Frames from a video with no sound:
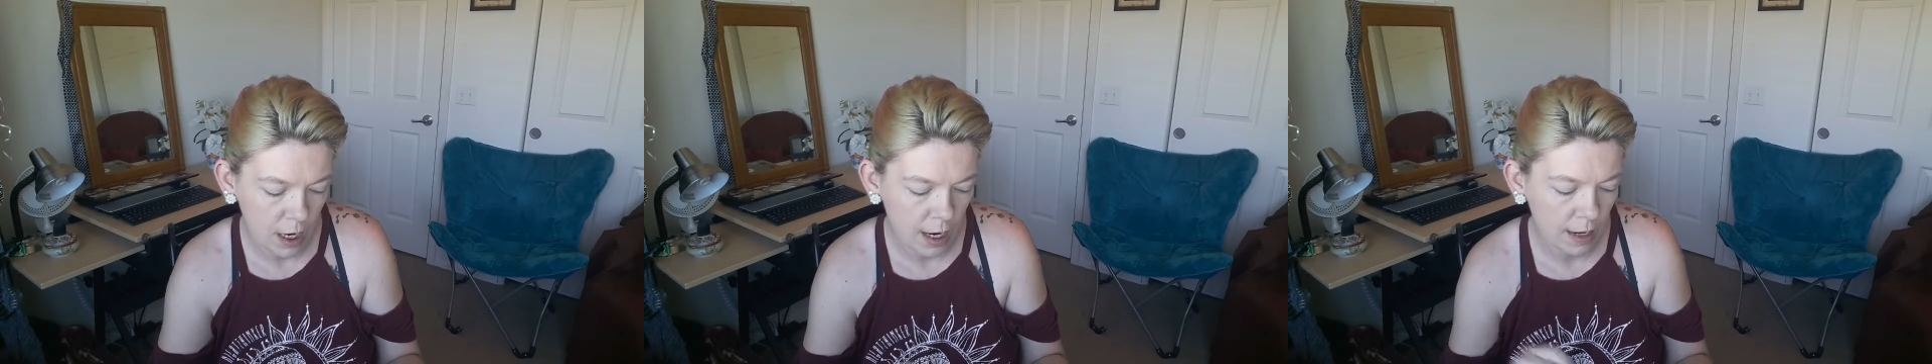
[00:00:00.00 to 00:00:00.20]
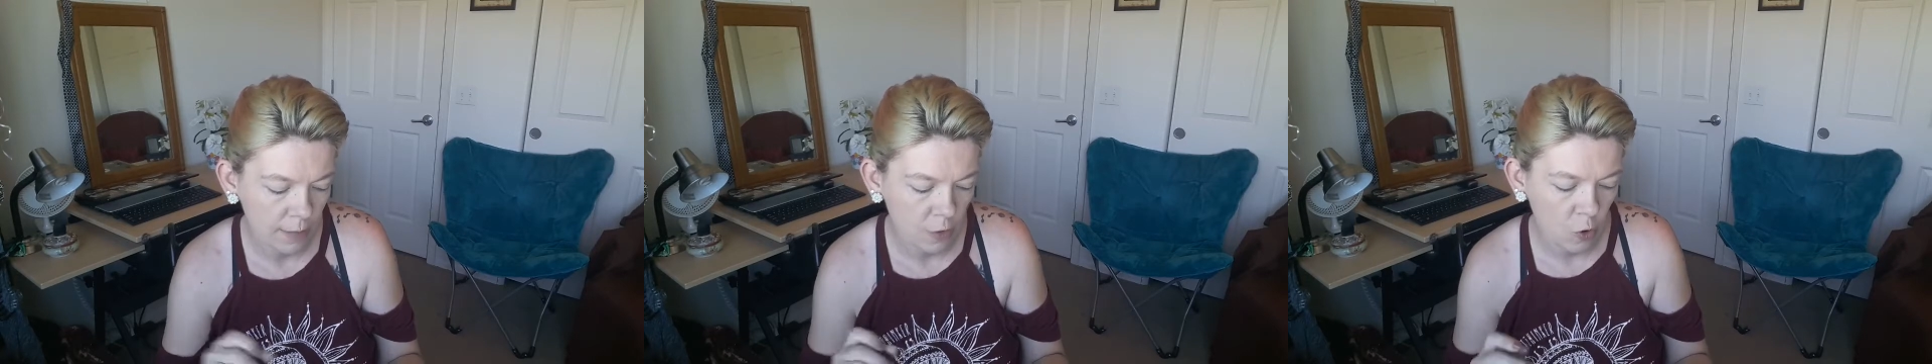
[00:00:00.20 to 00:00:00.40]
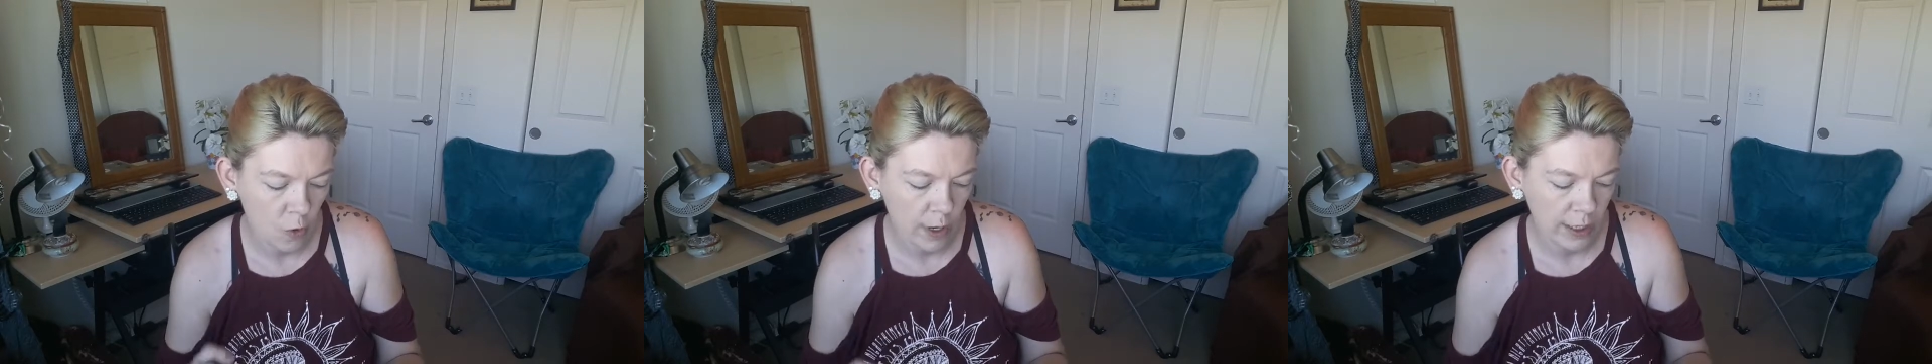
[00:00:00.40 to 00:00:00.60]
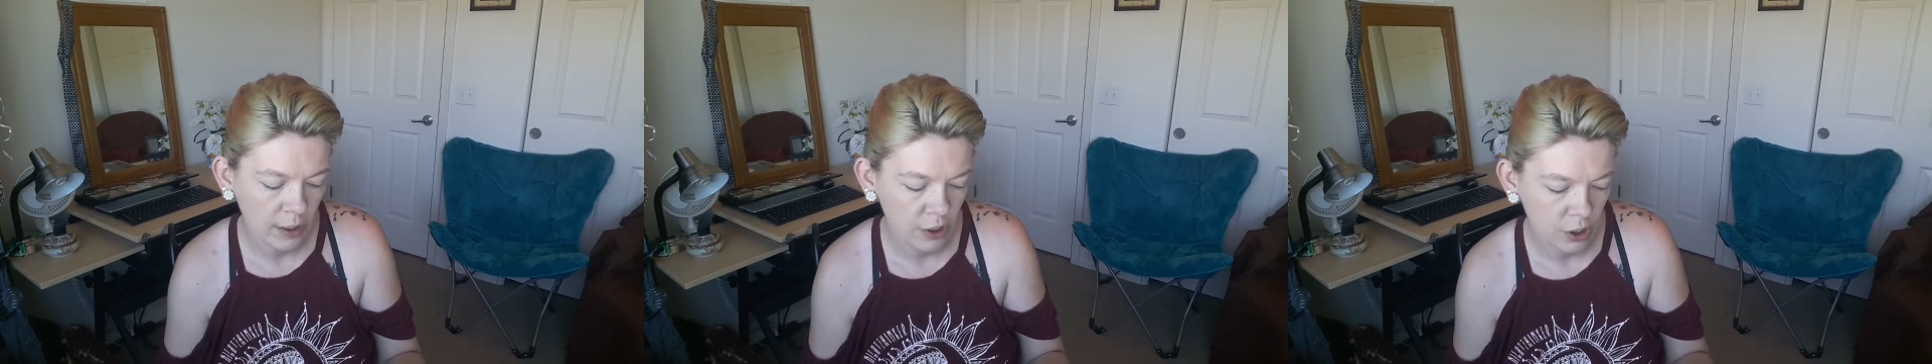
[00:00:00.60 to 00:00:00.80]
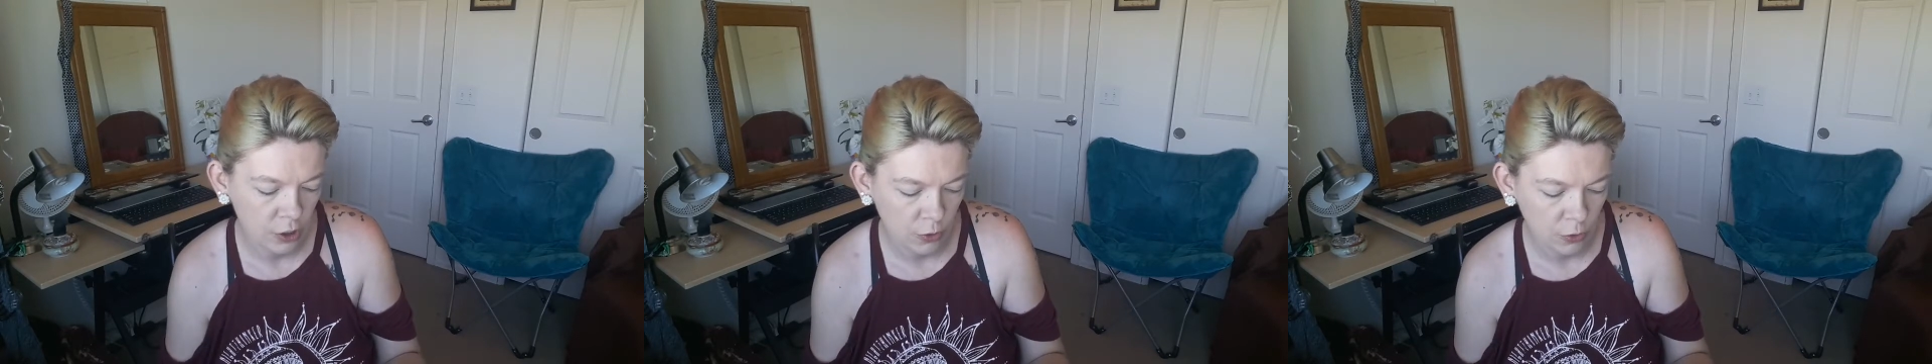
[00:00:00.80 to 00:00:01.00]
I am
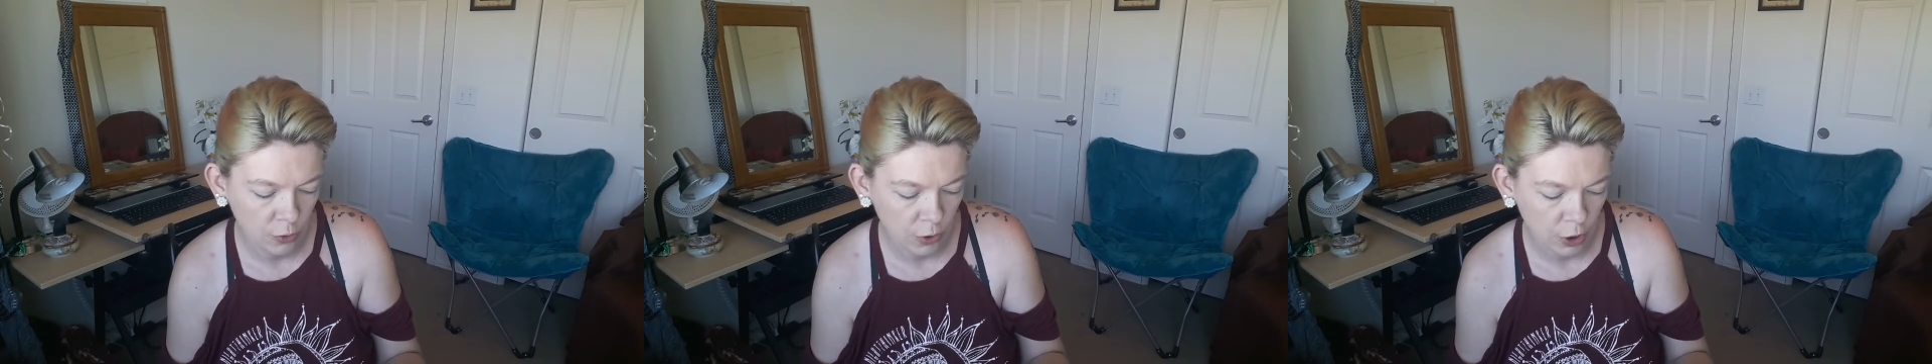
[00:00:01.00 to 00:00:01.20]
going to